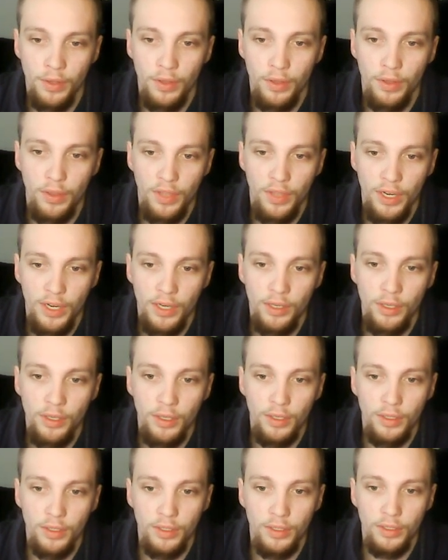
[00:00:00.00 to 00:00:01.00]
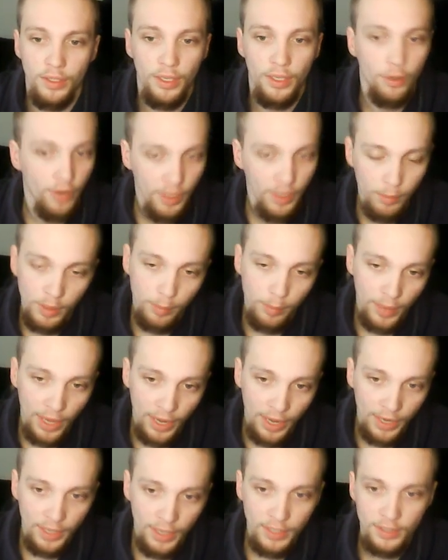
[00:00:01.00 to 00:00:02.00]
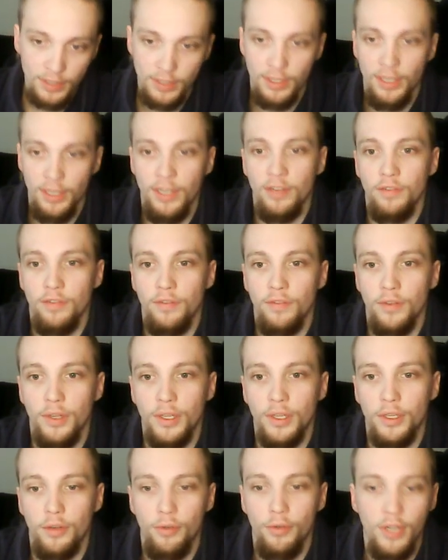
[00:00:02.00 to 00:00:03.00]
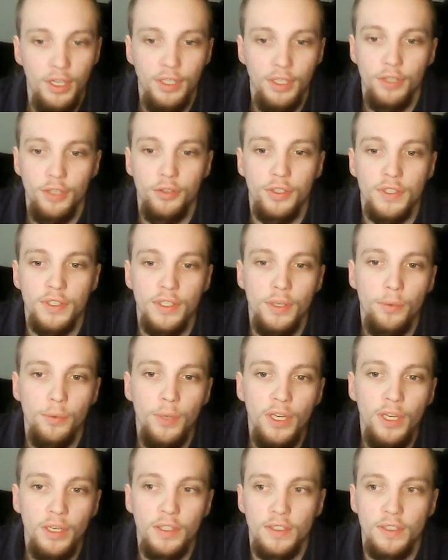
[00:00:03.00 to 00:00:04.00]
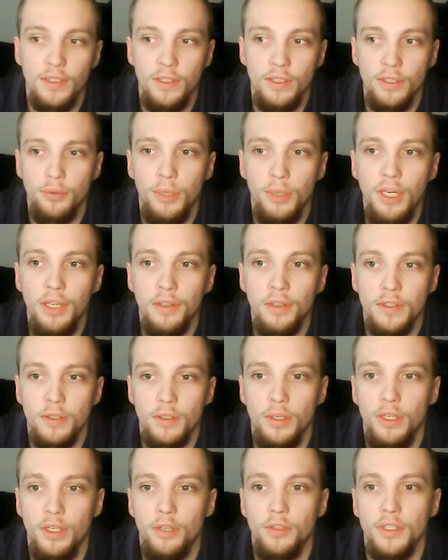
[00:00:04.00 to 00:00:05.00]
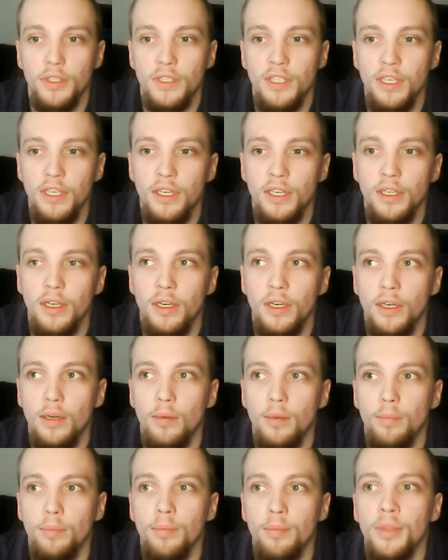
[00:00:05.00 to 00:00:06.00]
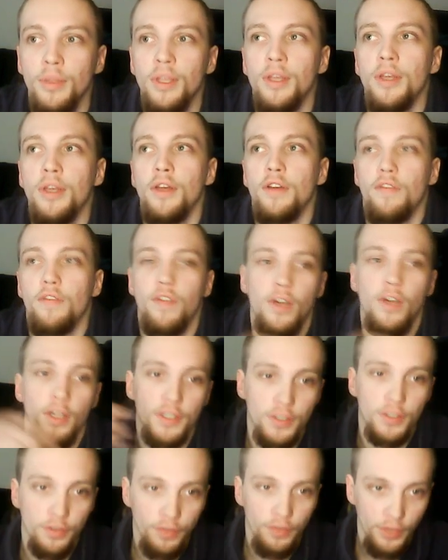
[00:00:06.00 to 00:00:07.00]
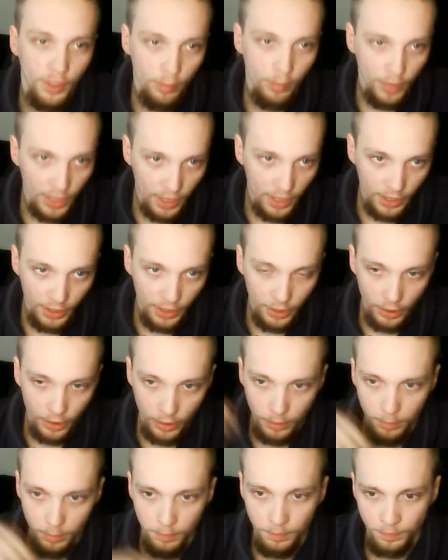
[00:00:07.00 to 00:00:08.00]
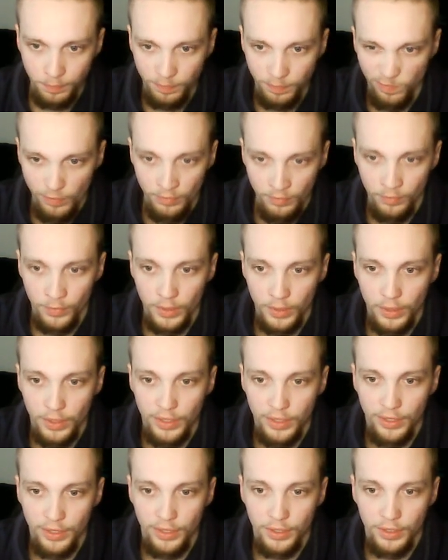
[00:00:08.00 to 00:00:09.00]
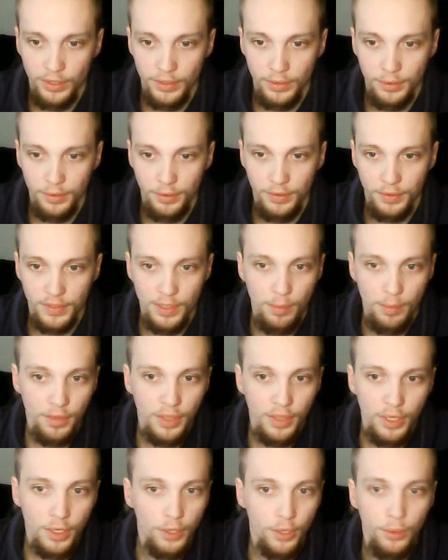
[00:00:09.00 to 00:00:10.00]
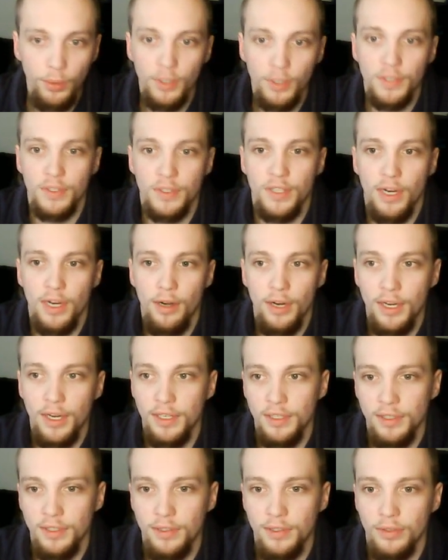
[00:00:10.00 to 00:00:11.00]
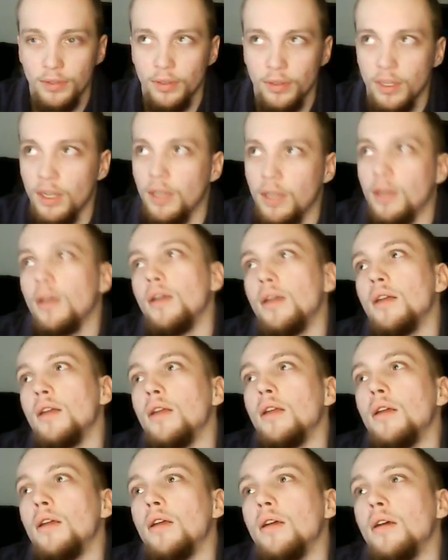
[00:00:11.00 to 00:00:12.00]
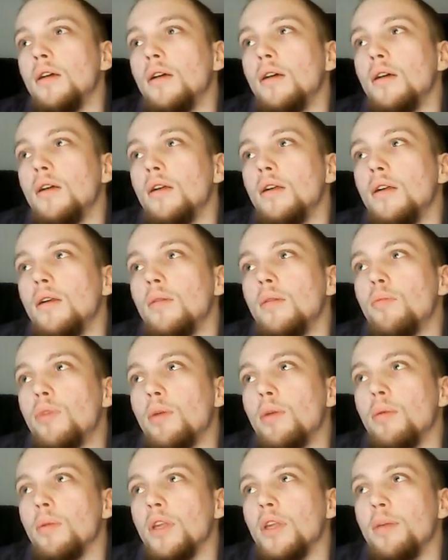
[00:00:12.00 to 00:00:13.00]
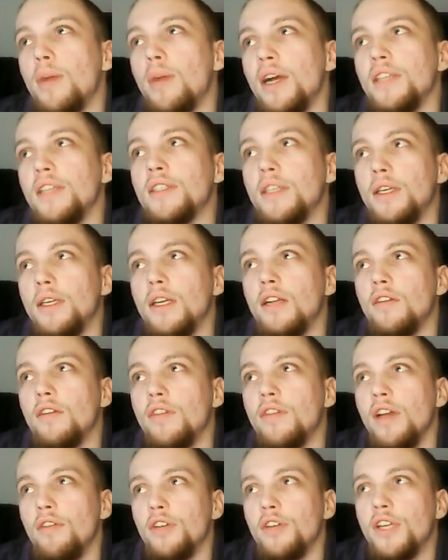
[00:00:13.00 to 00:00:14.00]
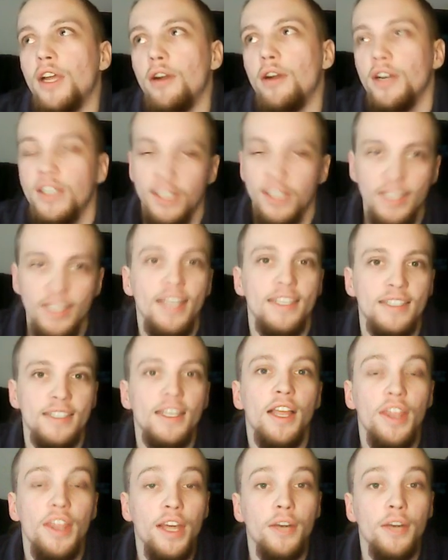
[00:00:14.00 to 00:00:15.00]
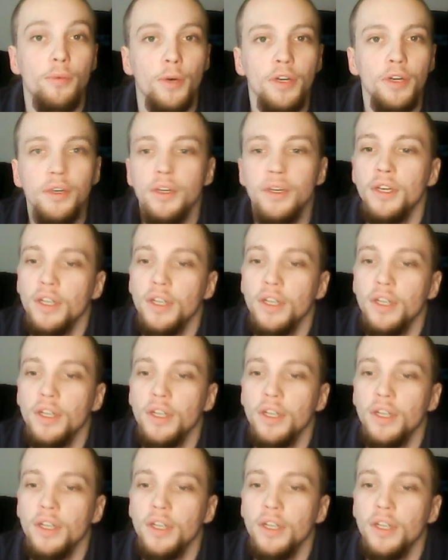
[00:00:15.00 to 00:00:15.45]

They are incredibly badass. They have really interesting weaknesses, really interesting philosophy behind them. Some of the coolest characters, like probably my singular favorite character, yes, that one,